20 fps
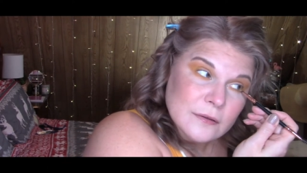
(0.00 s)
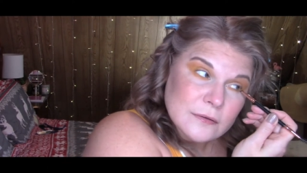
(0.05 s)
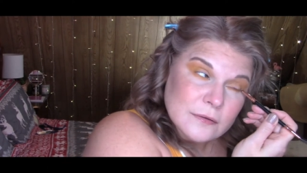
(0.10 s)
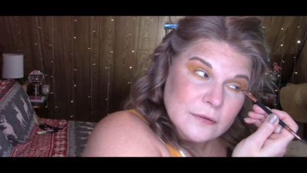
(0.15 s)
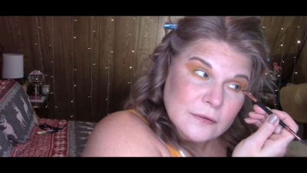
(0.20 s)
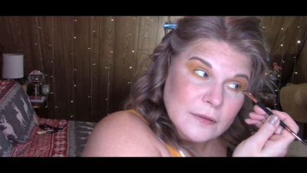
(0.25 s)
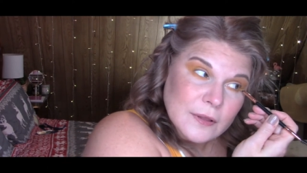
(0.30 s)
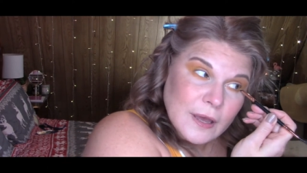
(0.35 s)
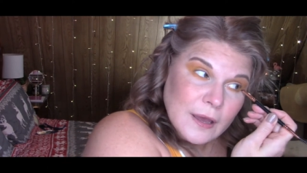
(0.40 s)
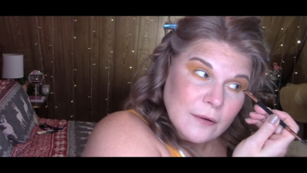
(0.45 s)

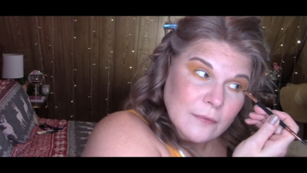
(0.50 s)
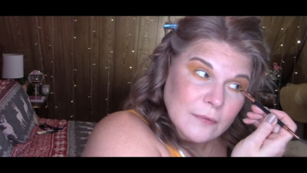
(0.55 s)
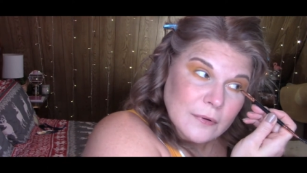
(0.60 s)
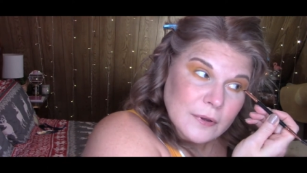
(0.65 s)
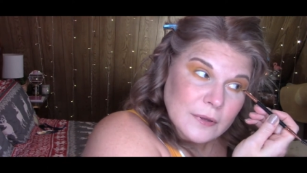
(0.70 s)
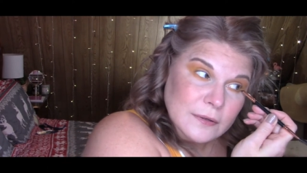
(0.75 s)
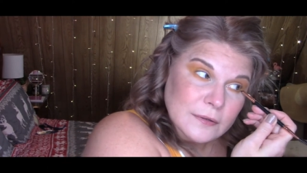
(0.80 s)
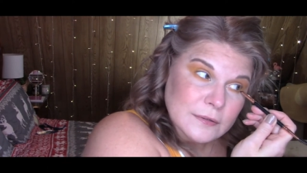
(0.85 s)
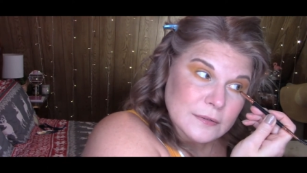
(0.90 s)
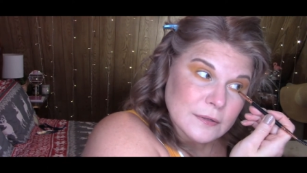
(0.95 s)
So that
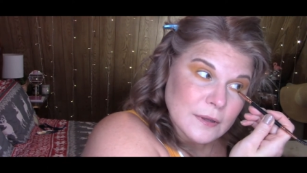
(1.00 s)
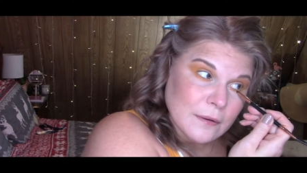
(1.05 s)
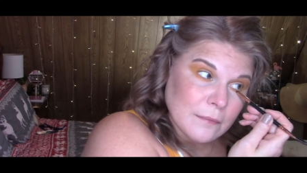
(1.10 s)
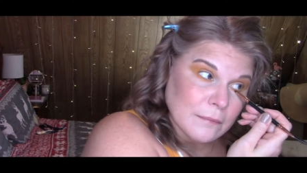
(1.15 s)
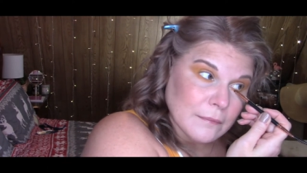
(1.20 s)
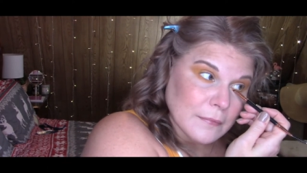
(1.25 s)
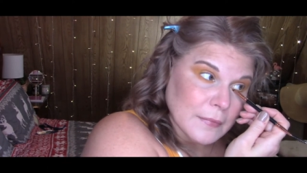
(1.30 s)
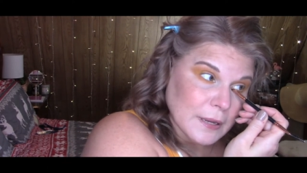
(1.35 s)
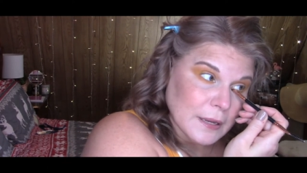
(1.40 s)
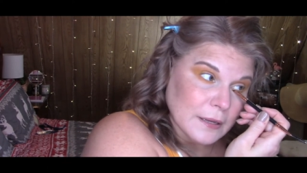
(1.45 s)
was
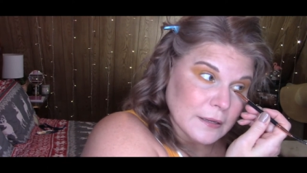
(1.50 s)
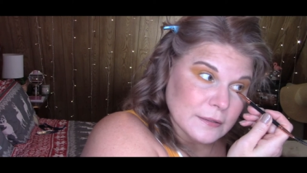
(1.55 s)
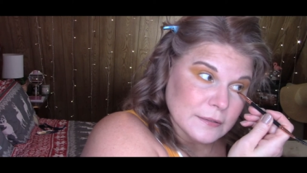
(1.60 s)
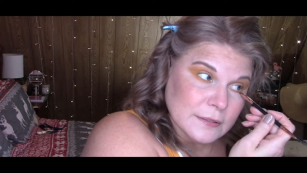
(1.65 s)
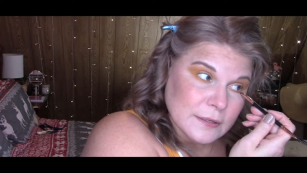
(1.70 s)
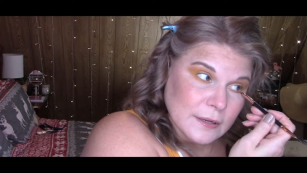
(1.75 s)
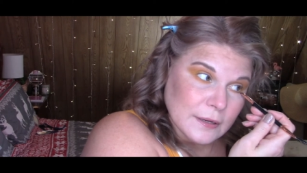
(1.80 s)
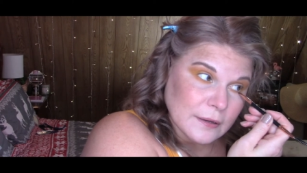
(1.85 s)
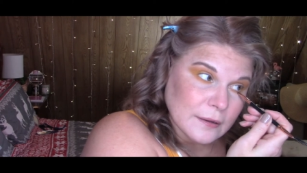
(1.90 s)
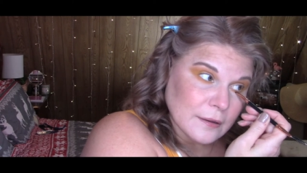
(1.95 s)

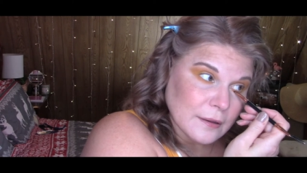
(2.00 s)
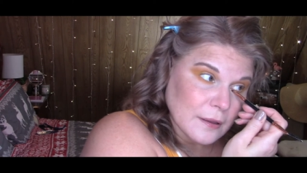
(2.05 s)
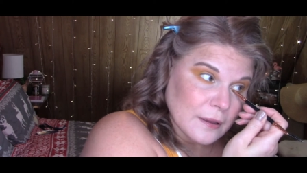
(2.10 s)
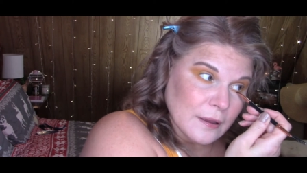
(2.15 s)
amazing.